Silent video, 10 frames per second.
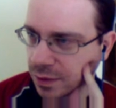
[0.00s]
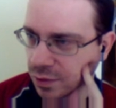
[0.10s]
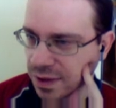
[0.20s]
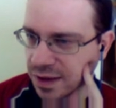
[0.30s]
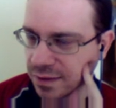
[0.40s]

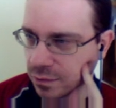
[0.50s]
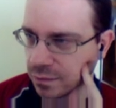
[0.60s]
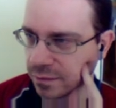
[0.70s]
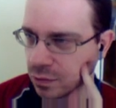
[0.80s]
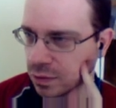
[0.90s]
because I have
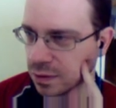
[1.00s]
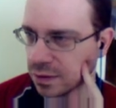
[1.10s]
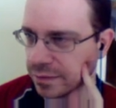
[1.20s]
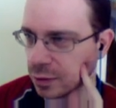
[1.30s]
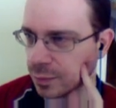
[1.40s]

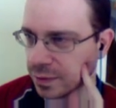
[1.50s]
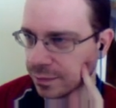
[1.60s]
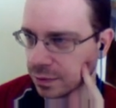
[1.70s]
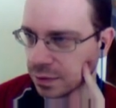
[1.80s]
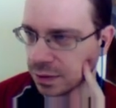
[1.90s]
good
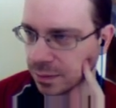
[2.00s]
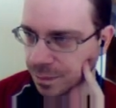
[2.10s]
development for